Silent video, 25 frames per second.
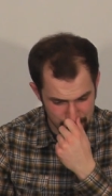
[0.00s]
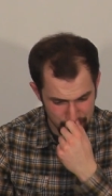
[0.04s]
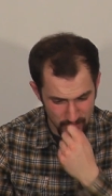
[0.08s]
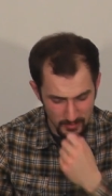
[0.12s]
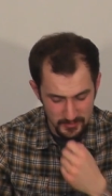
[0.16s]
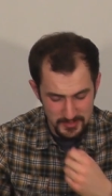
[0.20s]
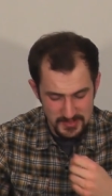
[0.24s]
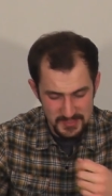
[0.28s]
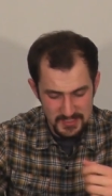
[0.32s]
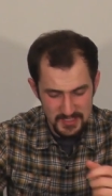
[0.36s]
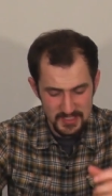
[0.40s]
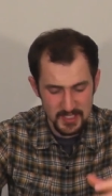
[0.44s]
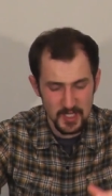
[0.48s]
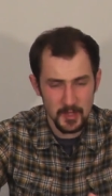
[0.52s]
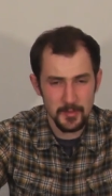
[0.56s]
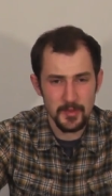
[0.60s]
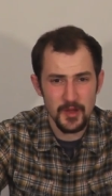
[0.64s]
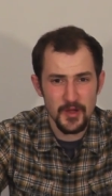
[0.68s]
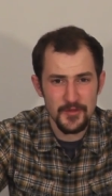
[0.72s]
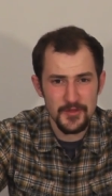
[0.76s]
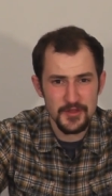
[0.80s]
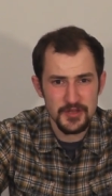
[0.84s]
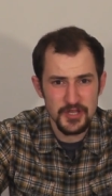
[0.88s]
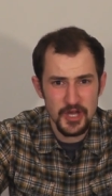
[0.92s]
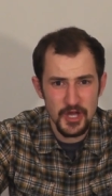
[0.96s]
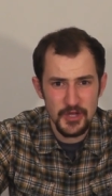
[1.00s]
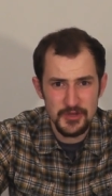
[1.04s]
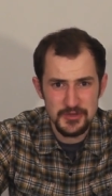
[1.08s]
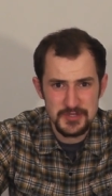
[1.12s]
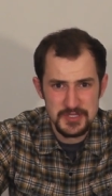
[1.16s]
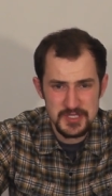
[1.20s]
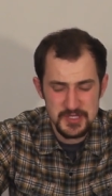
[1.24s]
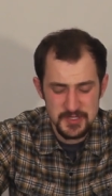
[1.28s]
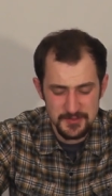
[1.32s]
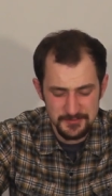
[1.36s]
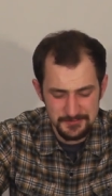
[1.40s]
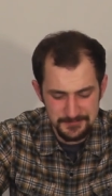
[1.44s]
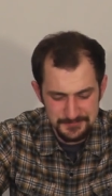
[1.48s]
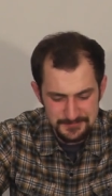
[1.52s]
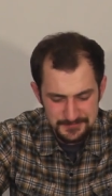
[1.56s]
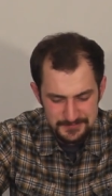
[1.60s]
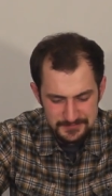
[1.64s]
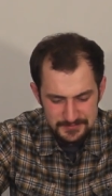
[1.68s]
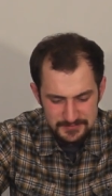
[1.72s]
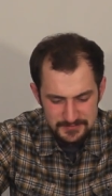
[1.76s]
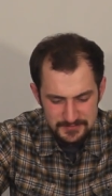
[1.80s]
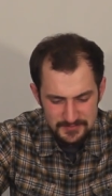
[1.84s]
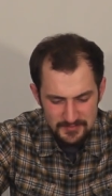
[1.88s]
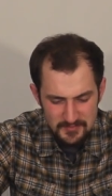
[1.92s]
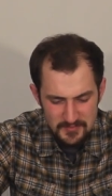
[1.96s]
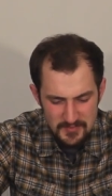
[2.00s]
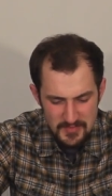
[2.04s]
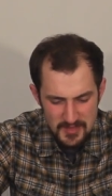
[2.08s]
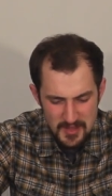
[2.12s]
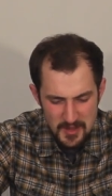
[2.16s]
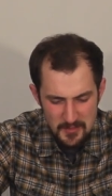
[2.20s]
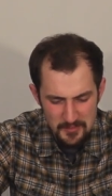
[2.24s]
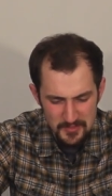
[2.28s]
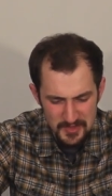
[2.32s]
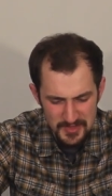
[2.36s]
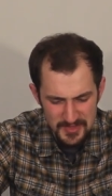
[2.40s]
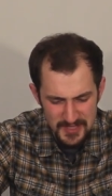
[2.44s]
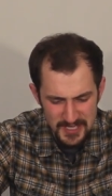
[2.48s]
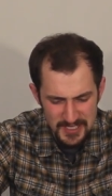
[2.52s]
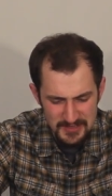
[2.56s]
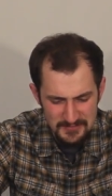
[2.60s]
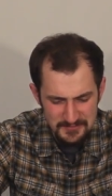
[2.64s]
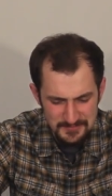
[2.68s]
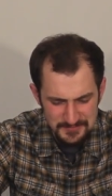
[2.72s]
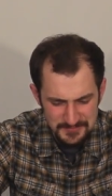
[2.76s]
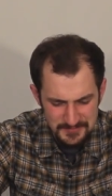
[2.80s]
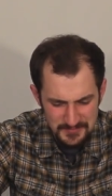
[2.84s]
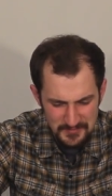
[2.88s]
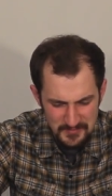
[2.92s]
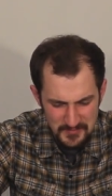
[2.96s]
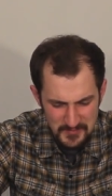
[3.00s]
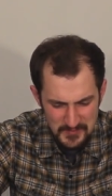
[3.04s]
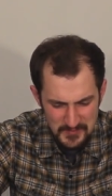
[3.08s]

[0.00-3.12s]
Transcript: promised a little bit on the nose, but then